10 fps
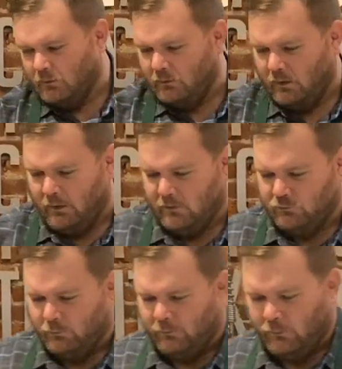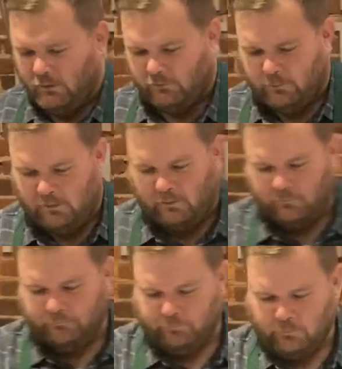and gets where we want it to be.
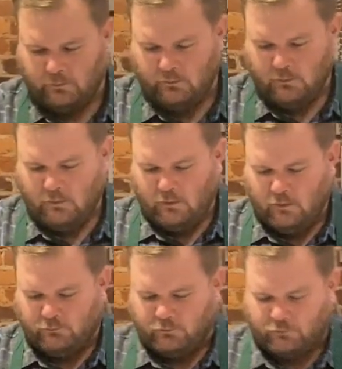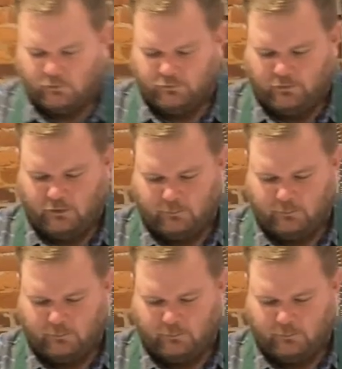Just going to take